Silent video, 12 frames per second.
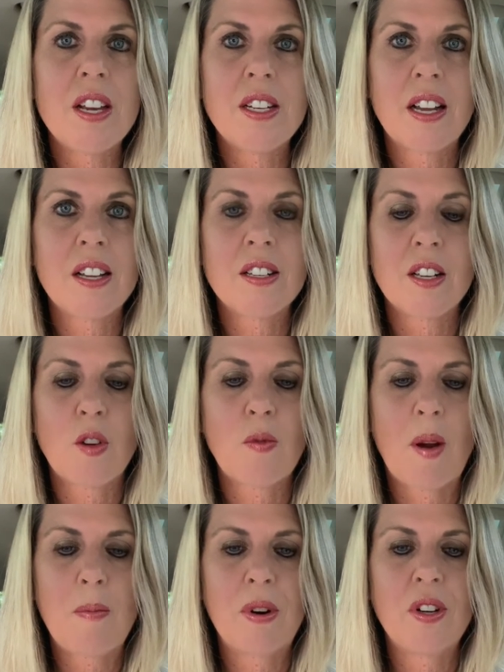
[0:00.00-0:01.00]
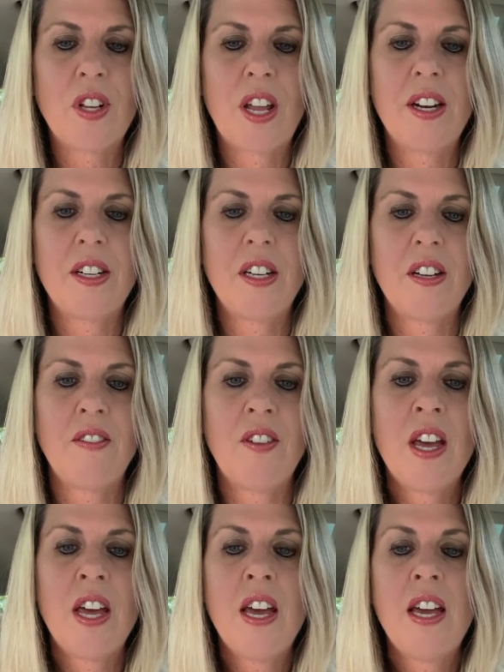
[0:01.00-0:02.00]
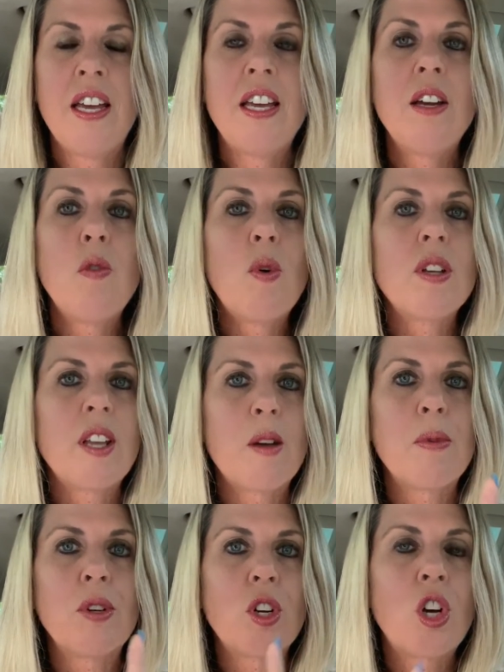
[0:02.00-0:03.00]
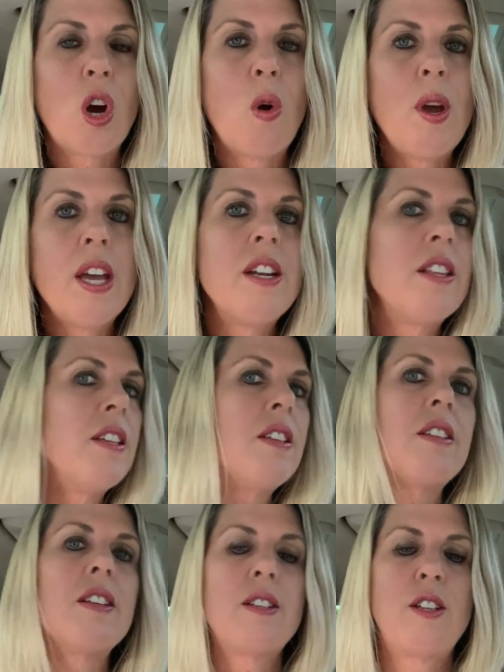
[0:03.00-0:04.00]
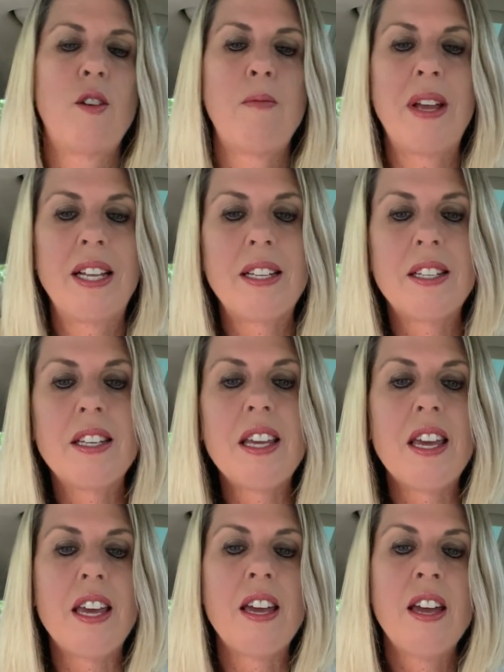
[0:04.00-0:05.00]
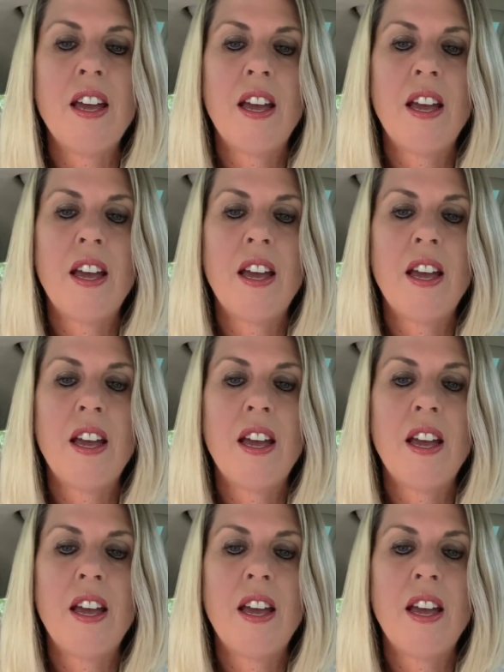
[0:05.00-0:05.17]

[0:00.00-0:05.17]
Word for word: Tesla representative, he was able to go into the system and see